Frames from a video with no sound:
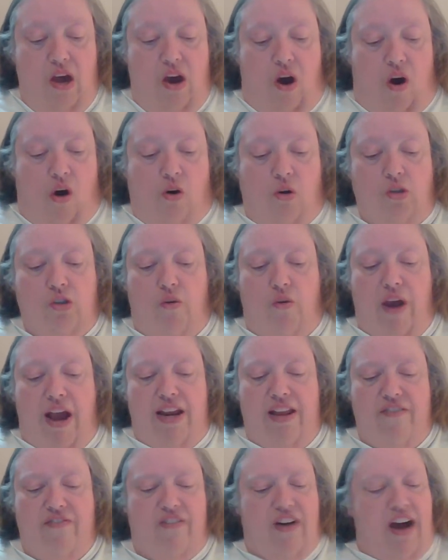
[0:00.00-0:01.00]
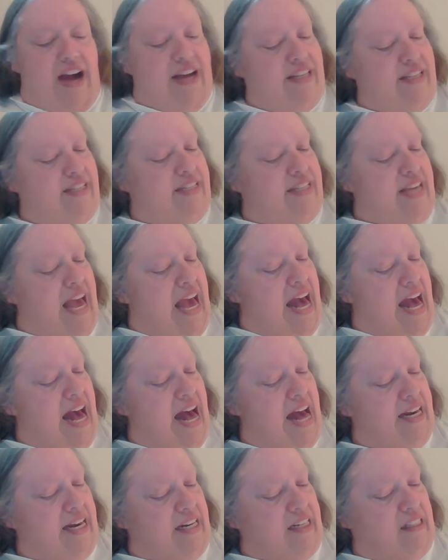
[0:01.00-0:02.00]
Old Granny Fox
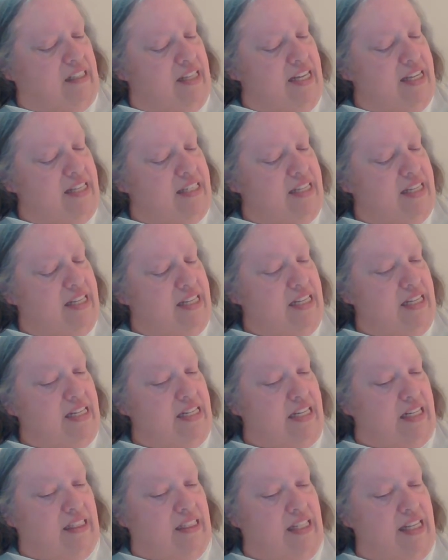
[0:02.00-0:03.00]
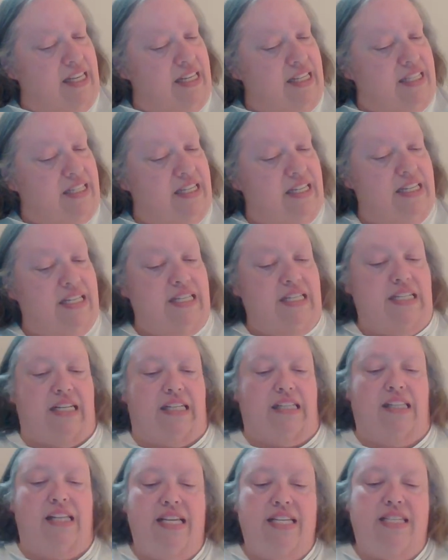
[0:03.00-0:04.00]
sat and listened and listened
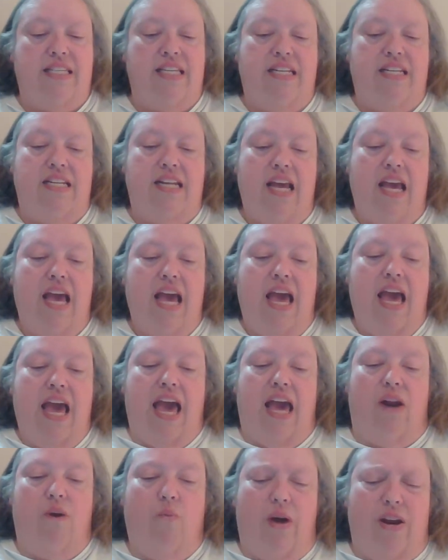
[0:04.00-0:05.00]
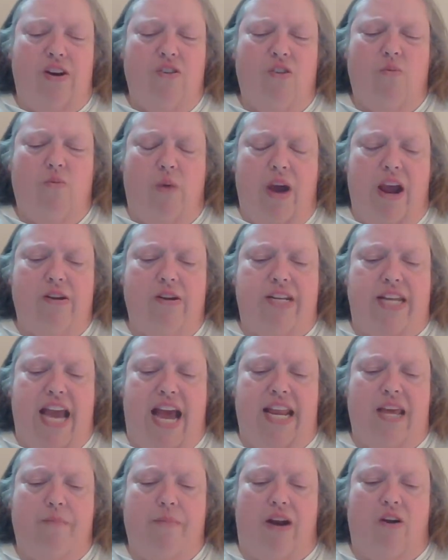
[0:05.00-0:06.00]
and listened and wondered where
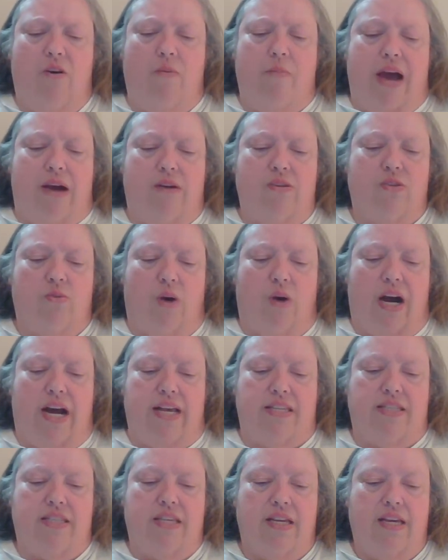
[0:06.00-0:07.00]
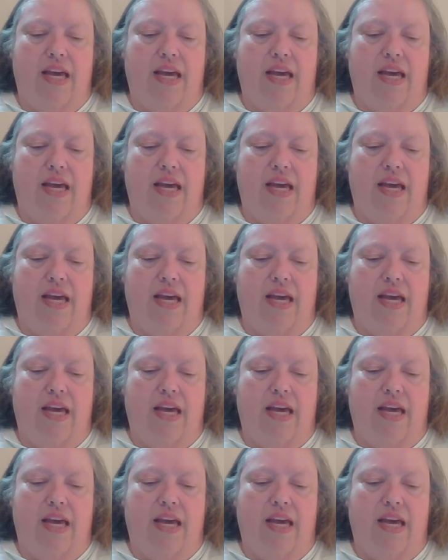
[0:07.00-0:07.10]
Danny Meadow Mouse was.